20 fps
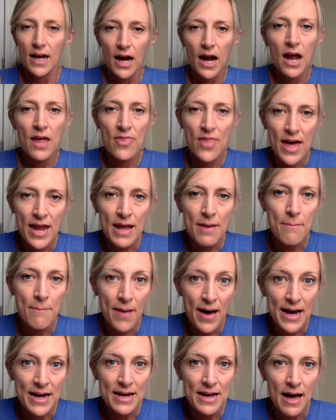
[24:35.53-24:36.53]
and that it
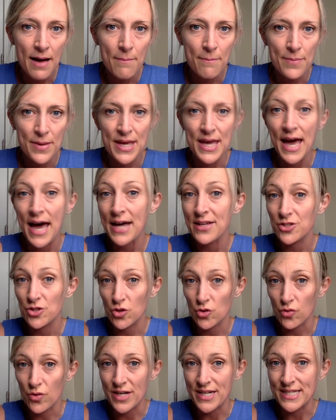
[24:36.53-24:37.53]
might not be as
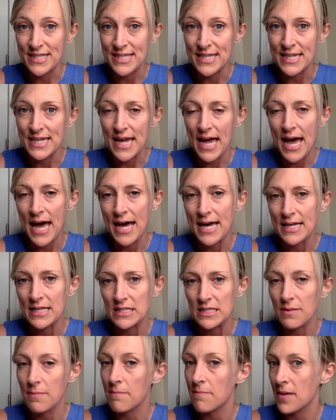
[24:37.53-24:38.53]
crazy as
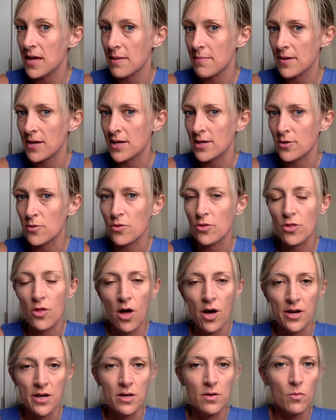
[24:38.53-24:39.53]
maybe you
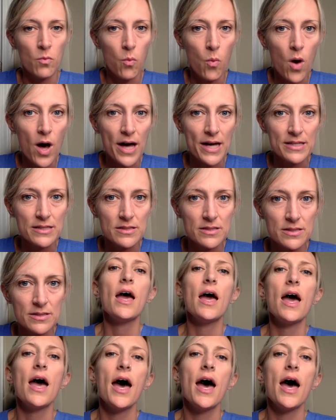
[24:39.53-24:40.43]
thought it was.